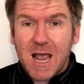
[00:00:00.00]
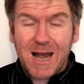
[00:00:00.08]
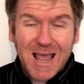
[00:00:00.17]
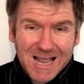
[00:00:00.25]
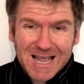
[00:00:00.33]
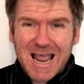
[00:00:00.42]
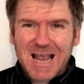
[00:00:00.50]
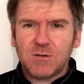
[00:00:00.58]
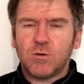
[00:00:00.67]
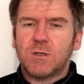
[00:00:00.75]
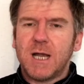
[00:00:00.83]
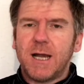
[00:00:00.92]
And our
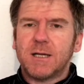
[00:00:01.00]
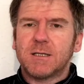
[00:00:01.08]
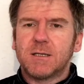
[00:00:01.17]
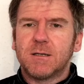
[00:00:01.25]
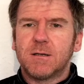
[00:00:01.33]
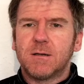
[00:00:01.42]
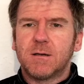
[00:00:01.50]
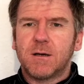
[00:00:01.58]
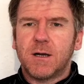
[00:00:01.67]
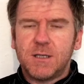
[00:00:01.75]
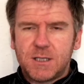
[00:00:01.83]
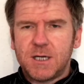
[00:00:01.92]
council tax
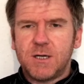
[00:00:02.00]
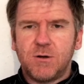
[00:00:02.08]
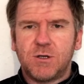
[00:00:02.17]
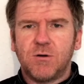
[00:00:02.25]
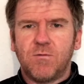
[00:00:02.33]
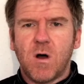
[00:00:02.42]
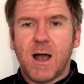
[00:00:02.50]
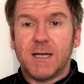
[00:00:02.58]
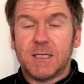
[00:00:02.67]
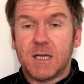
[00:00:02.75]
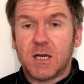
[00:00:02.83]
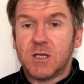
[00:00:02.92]
continues to
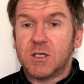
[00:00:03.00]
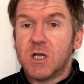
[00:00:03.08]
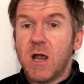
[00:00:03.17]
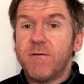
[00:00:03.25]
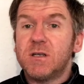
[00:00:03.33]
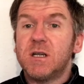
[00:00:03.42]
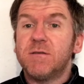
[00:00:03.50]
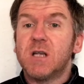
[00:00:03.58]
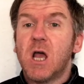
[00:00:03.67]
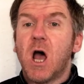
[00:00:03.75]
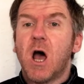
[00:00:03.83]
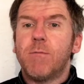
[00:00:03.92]
rise. The Conservatives
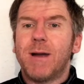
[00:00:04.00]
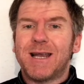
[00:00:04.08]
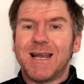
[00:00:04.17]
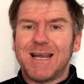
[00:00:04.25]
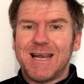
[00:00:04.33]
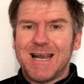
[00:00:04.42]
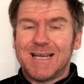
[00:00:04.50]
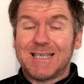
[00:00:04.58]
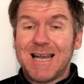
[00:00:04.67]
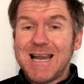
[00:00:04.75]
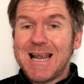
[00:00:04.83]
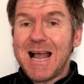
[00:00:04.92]
are making
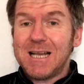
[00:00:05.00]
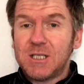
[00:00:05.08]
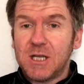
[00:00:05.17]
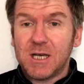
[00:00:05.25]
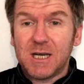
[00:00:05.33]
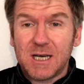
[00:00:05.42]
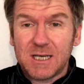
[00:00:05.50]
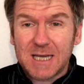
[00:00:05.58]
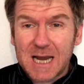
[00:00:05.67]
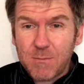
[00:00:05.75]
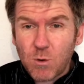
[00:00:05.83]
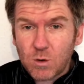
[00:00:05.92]
ESA cuts to the
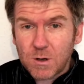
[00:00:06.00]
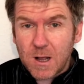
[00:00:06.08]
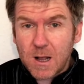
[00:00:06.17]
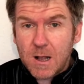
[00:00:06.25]
disabled.